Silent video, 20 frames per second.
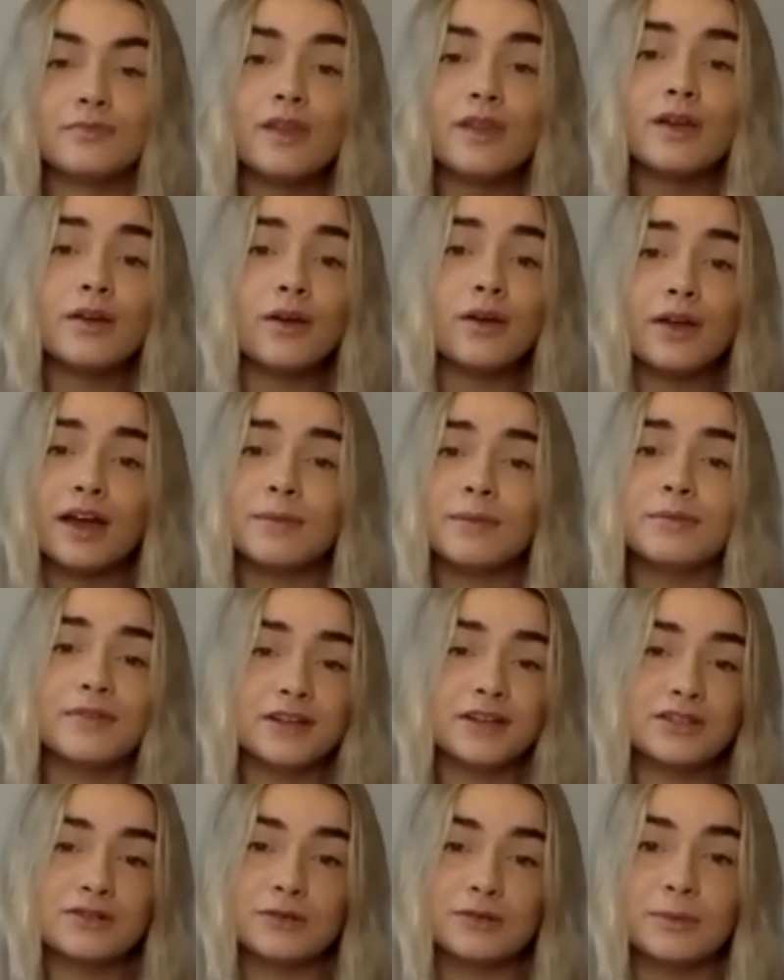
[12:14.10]
go get a
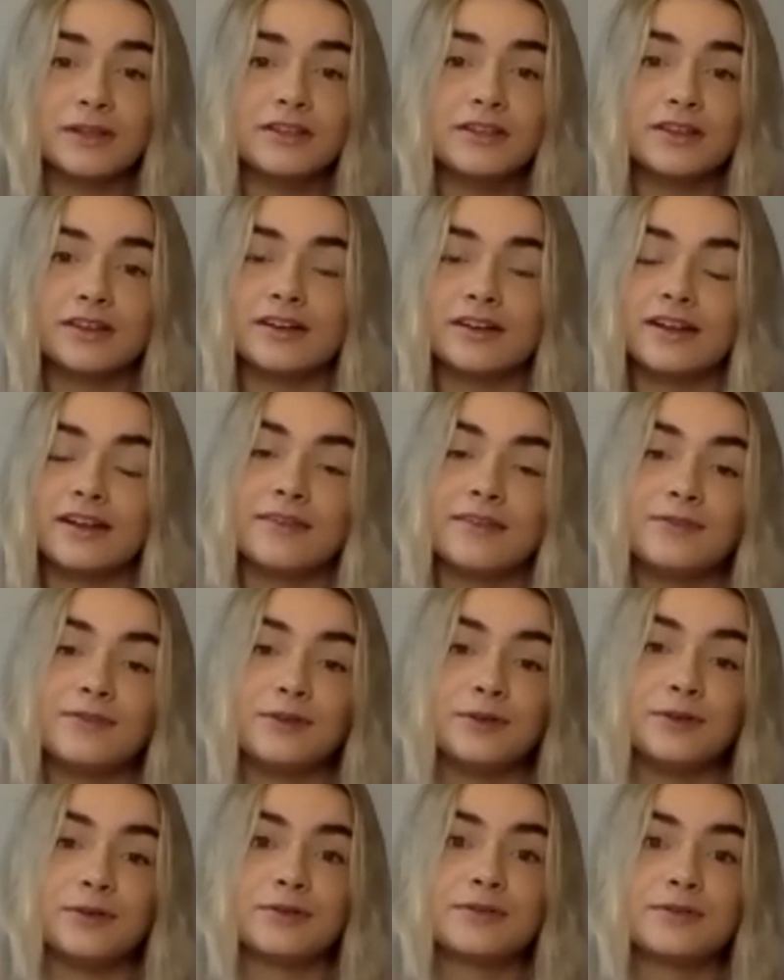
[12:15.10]
professional opinion if
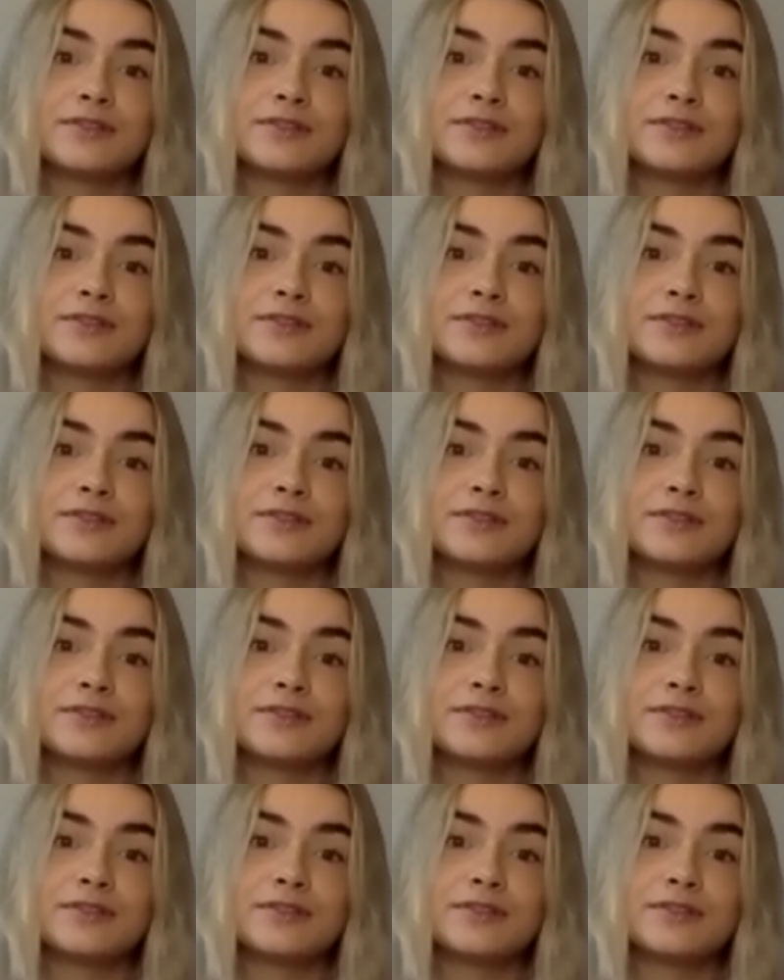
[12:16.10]
you're